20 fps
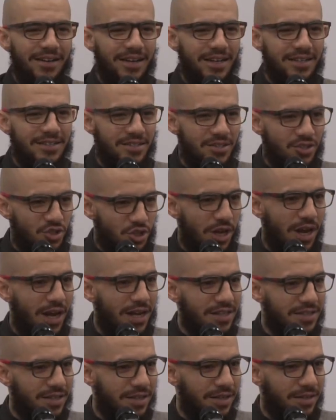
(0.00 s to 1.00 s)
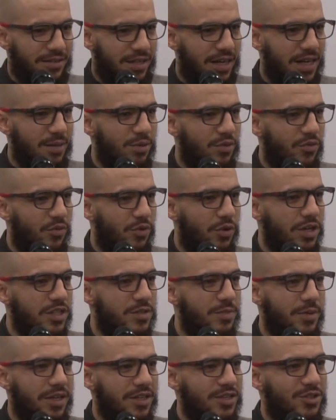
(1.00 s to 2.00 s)
unless she has a terrible
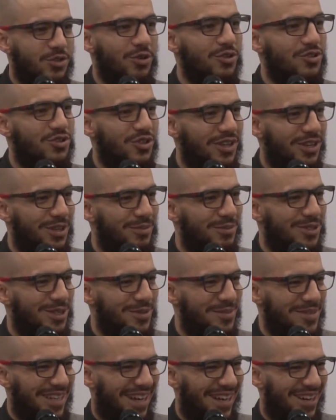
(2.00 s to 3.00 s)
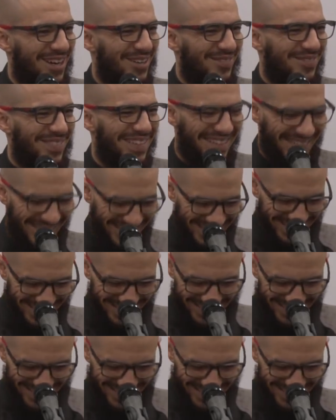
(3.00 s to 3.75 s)
voice, because torture in the Muslim is haram.